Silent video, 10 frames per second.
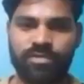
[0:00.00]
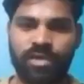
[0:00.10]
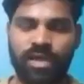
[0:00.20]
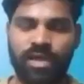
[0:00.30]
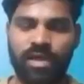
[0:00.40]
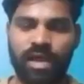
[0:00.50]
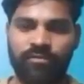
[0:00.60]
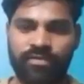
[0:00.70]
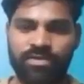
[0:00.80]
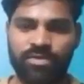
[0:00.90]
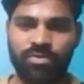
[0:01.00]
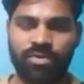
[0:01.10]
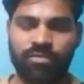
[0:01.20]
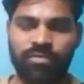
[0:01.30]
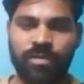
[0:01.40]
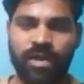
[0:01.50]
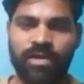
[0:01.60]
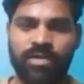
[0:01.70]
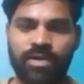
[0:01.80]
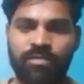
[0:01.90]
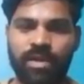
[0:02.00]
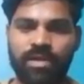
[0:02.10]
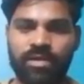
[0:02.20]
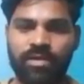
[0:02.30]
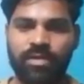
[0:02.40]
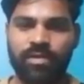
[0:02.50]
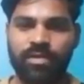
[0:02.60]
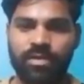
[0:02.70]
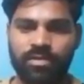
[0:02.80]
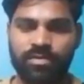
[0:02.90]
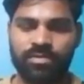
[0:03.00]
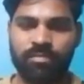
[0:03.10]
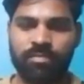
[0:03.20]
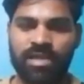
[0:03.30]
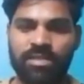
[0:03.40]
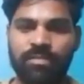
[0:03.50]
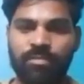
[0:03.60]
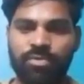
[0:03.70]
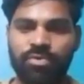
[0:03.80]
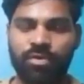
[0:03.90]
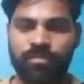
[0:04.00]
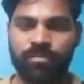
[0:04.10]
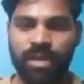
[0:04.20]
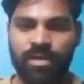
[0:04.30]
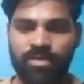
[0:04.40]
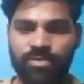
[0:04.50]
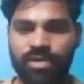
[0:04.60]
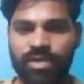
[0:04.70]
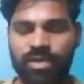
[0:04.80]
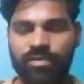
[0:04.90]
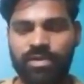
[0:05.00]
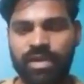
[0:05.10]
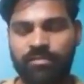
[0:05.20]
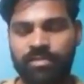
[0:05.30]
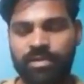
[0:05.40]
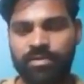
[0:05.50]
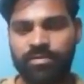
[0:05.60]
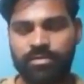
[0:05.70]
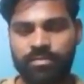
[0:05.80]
the average load of the plant divided by the maximum load of the plant during a given time period.